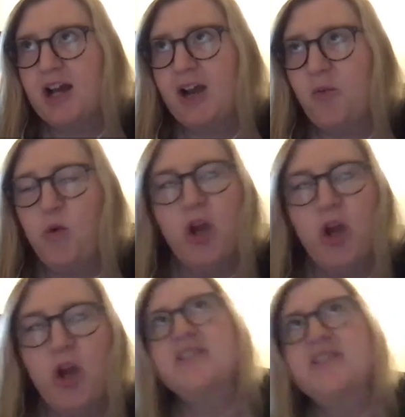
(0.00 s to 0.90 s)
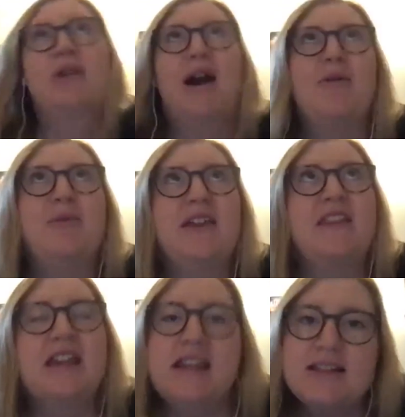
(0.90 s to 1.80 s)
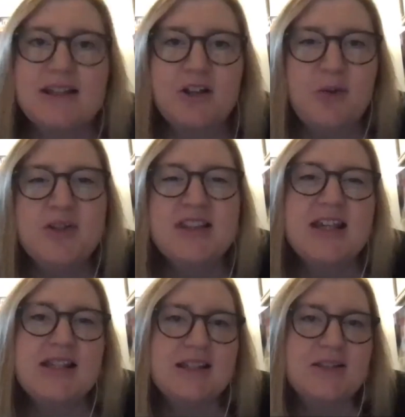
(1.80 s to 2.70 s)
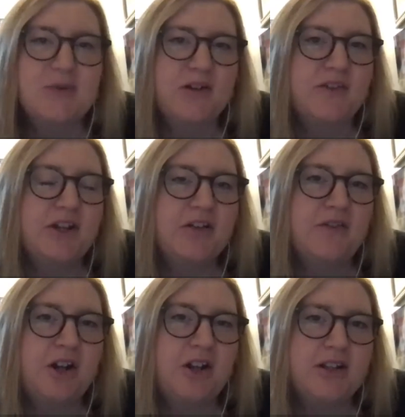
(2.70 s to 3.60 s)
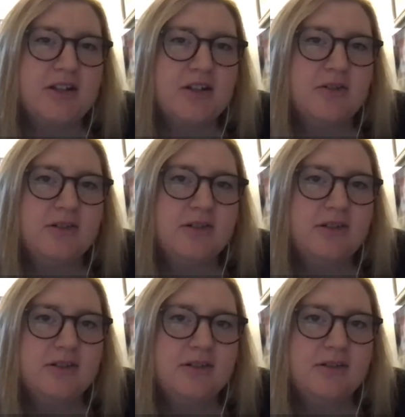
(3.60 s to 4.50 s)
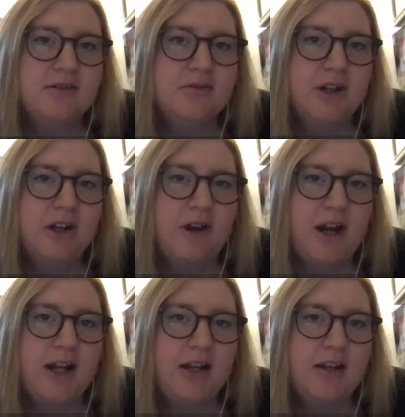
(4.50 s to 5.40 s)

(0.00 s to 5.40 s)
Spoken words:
who was probably who was the easiest one for you to fall into when you're writing?